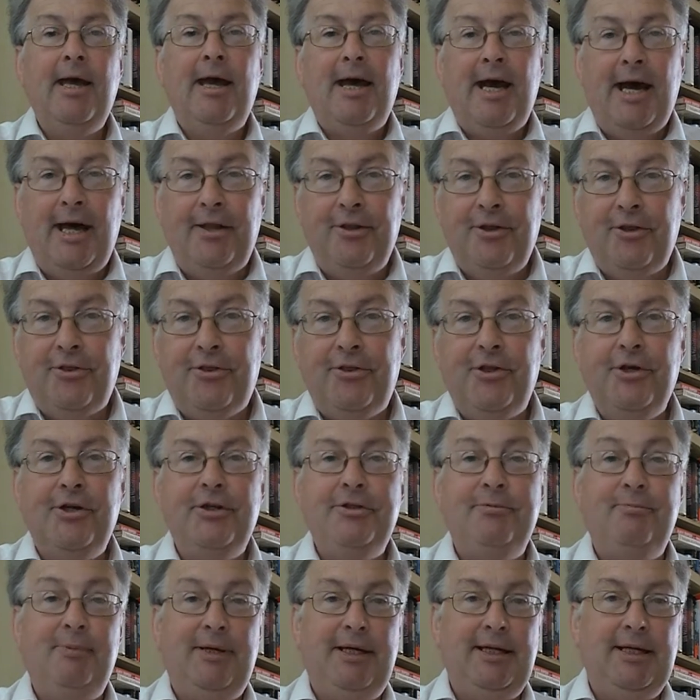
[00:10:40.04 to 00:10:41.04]
And the
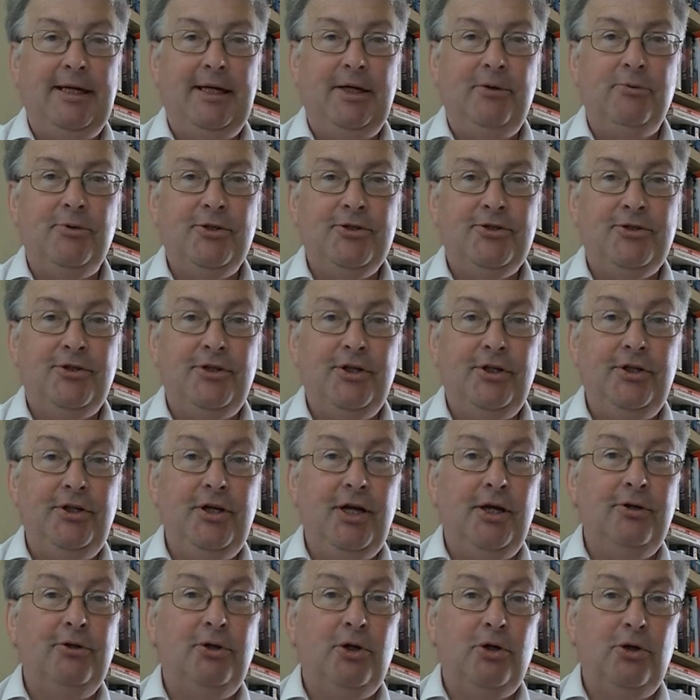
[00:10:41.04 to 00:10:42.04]
third meaning was that
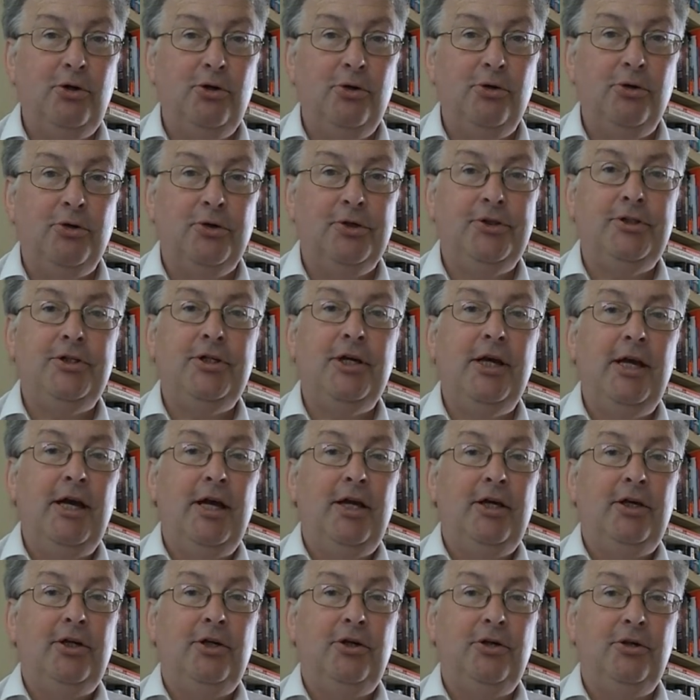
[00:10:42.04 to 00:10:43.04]
no court
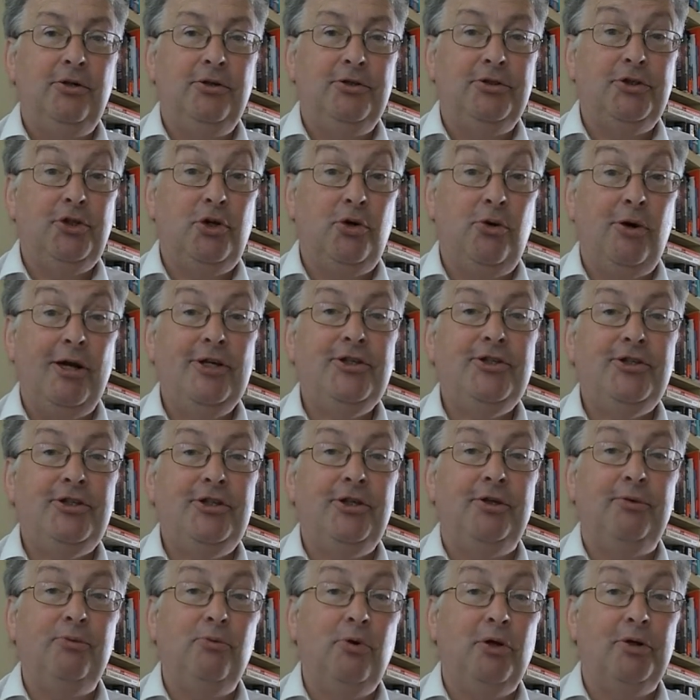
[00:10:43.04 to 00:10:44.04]
could
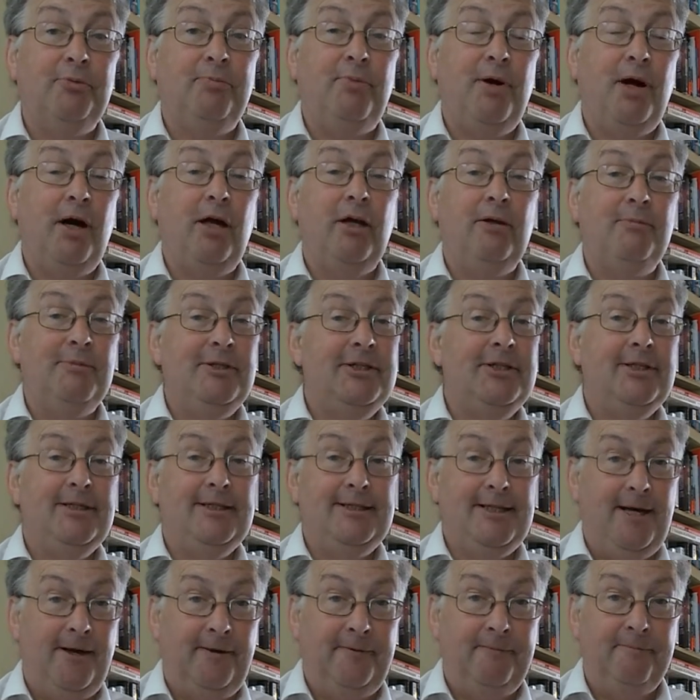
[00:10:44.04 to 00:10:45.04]
question what Parliament had
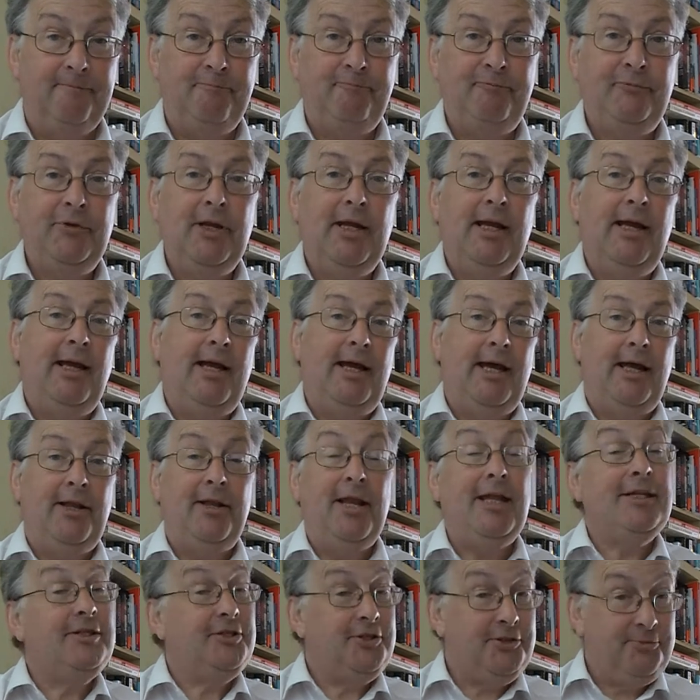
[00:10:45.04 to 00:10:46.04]
done, and
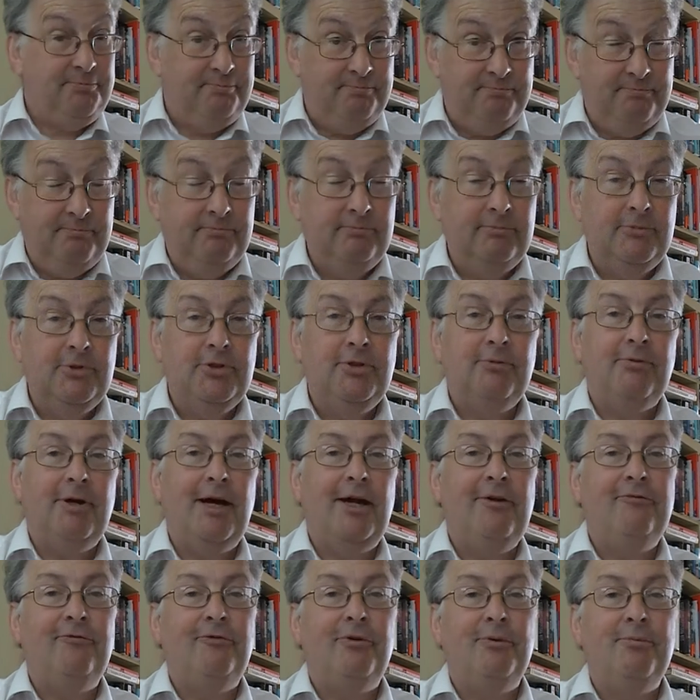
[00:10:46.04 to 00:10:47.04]
that's
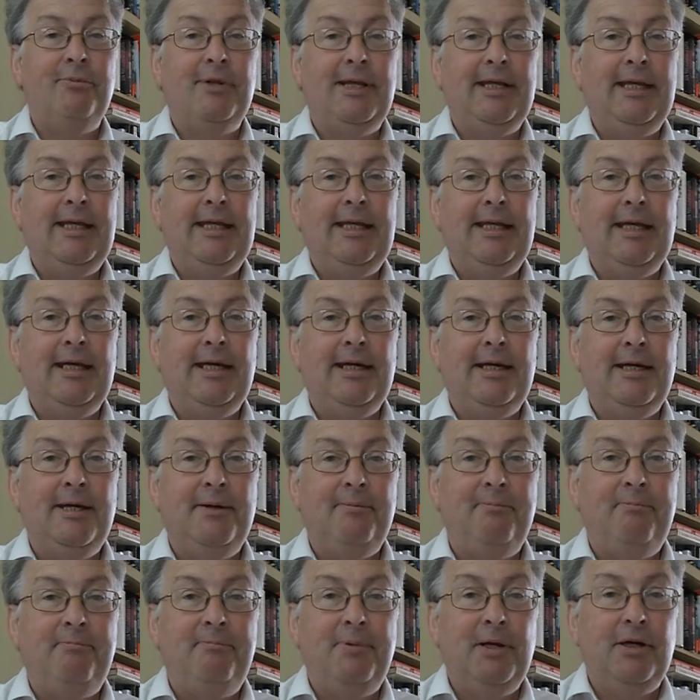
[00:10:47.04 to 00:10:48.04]
derived from
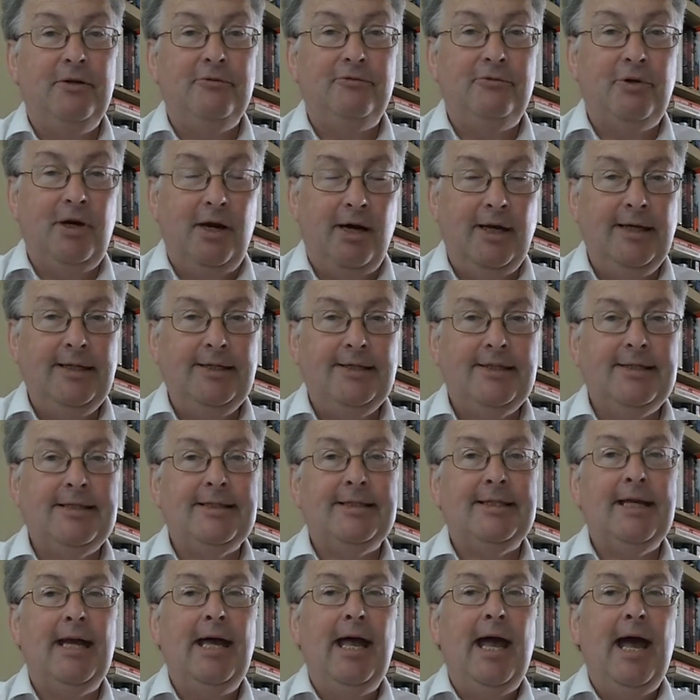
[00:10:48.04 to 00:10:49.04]
the Bill of
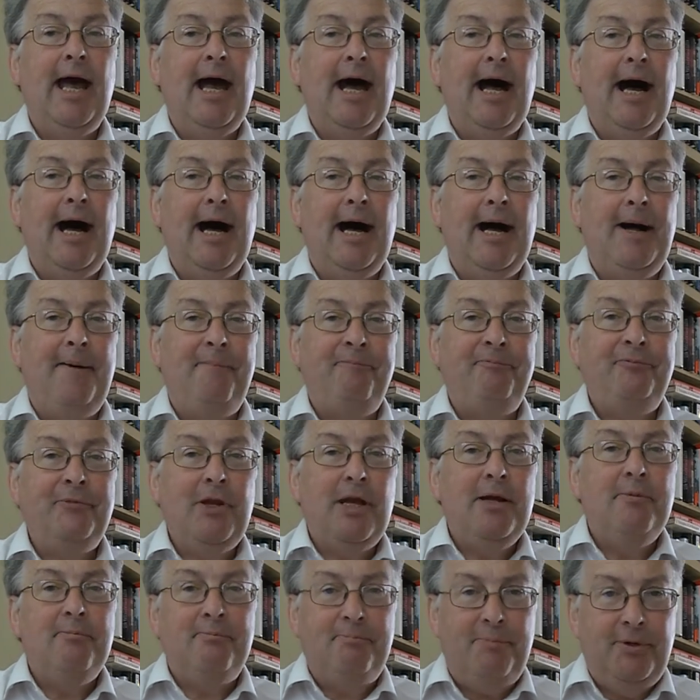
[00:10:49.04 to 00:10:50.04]
Rights,
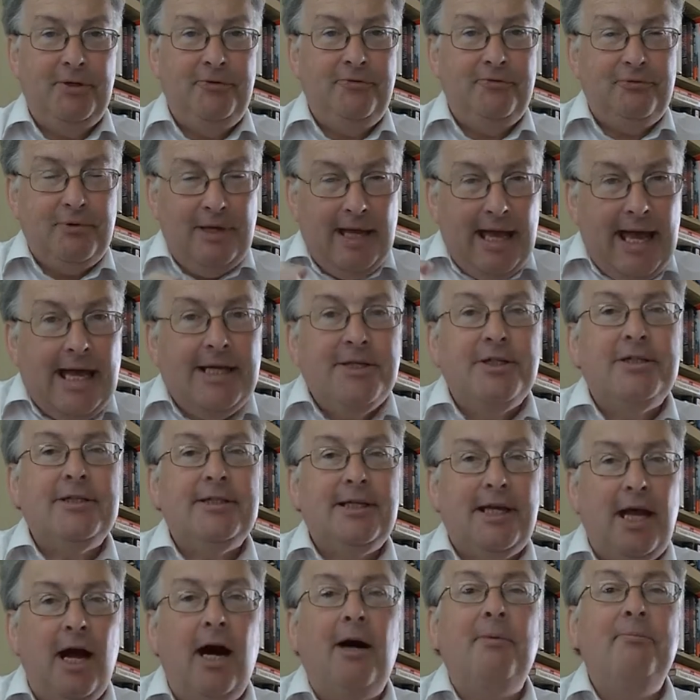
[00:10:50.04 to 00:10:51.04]
but has
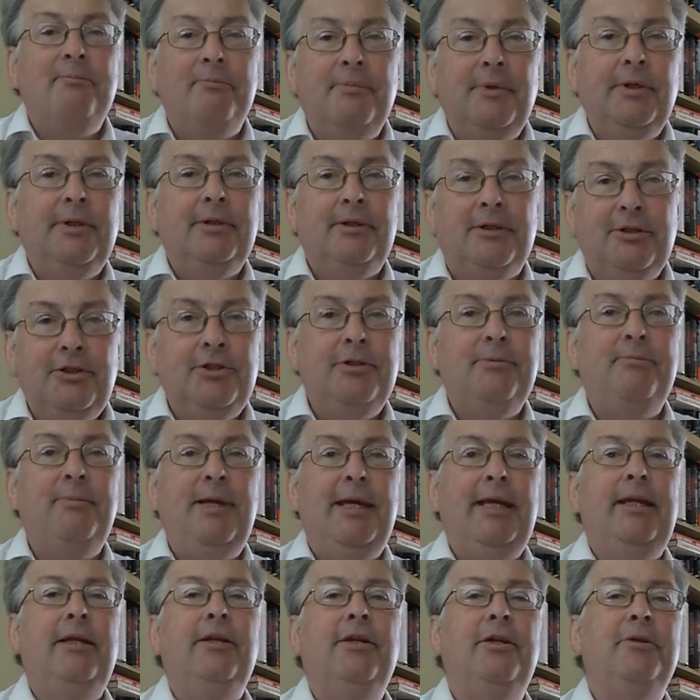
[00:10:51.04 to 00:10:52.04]
come to
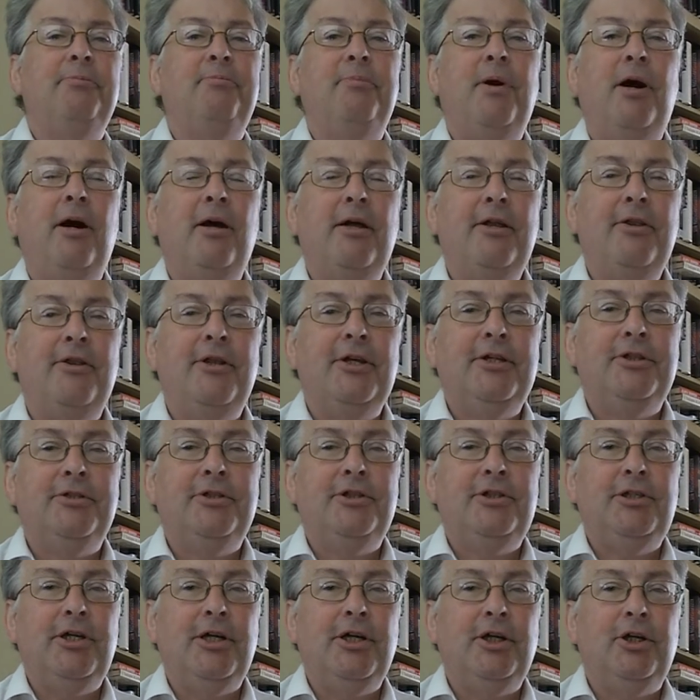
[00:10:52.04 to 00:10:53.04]
mean
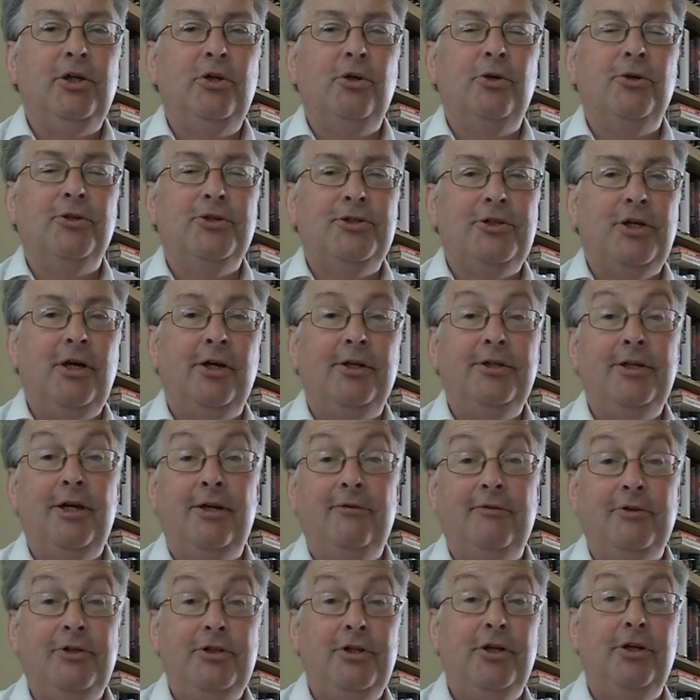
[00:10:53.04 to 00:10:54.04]
that courts can't
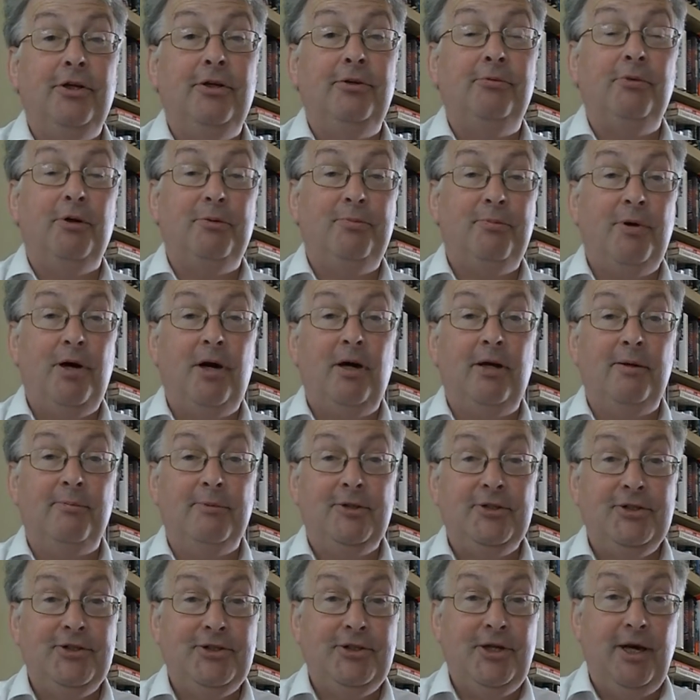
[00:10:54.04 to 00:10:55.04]
overturn what
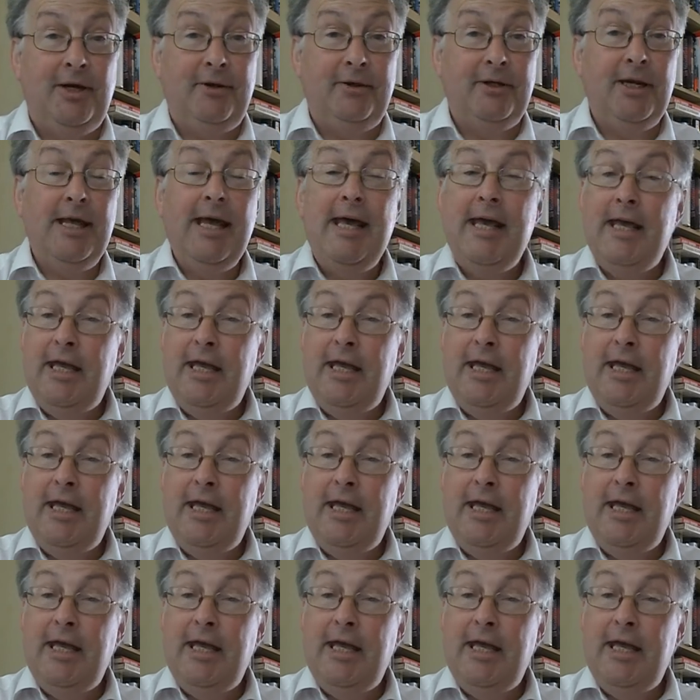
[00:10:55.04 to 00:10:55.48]
Parliament's done.